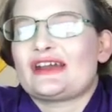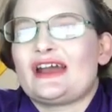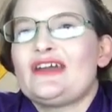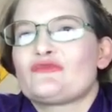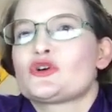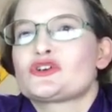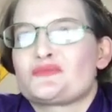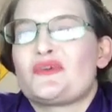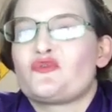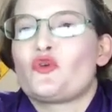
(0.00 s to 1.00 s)
I've worked
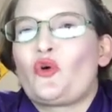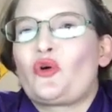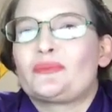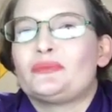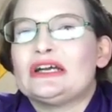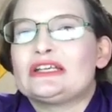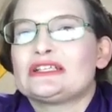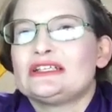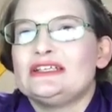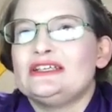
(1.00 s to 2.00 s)
before, but
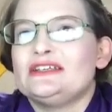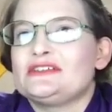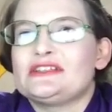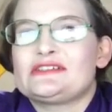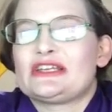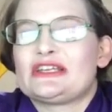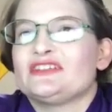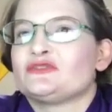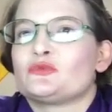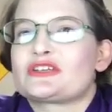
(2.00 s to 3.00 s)
it really
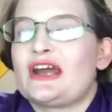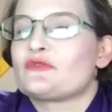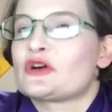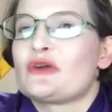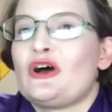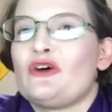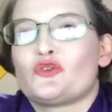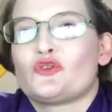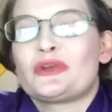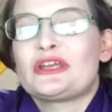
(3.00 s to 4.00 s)
hasn't worked out very well
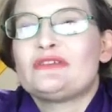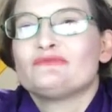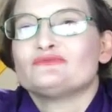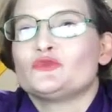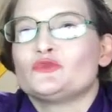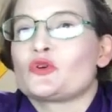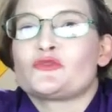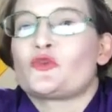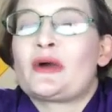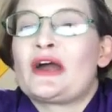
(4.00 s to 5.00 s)
for me, or
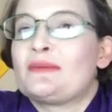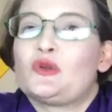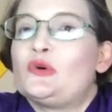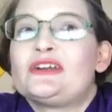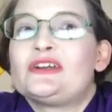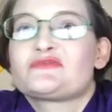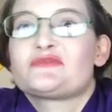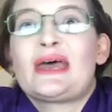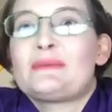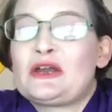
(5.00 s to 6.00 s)
for my employers
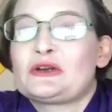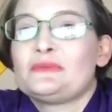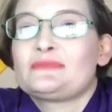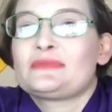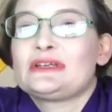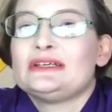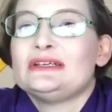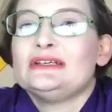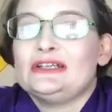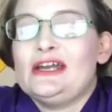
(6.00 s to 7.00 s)
for that matter.
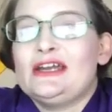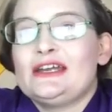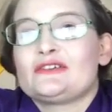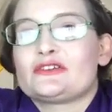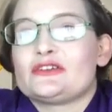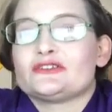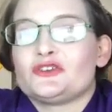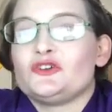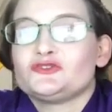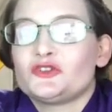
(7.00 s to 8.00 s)
And there's
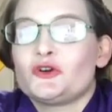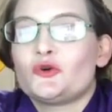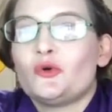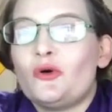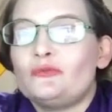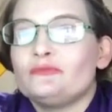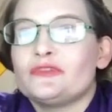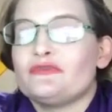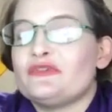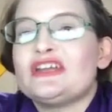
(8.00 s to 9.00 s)
also
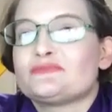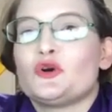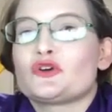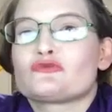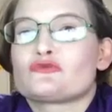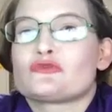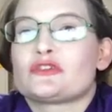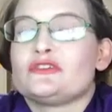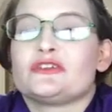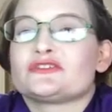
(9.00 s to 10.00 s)

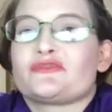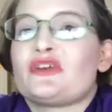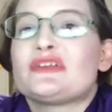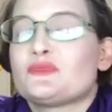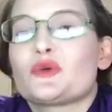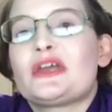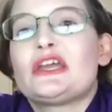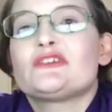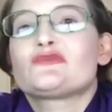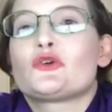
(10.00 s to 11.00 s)
there's a Facebook
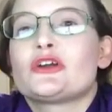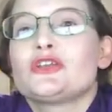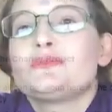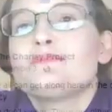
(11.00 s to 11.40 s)
page for it,